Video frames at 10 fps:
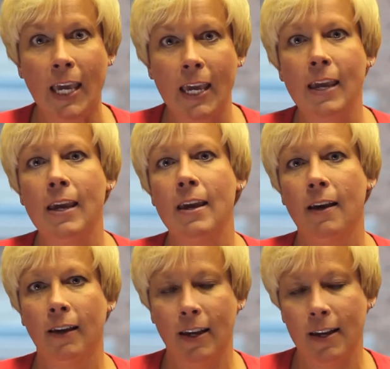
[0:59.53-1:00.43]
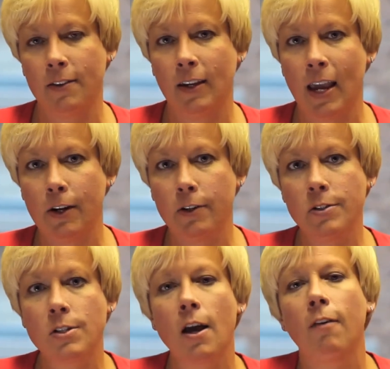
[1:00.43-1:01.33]
key
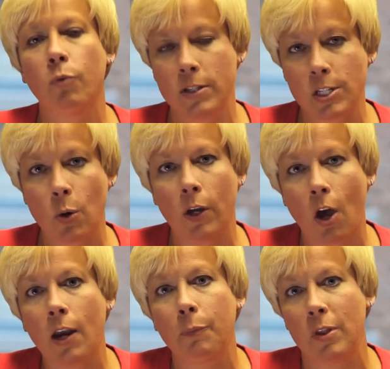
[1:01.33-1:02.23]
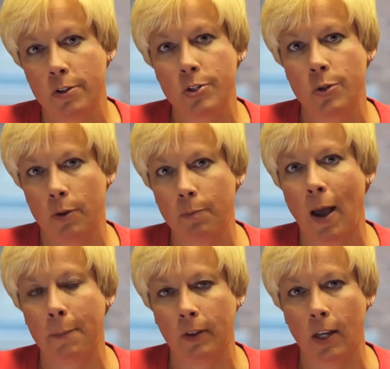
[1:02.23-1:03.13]
indicators of what's going on with your student
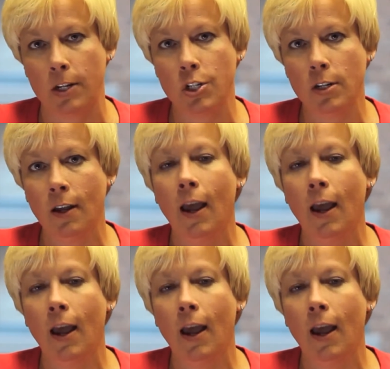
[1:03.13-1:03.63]
population,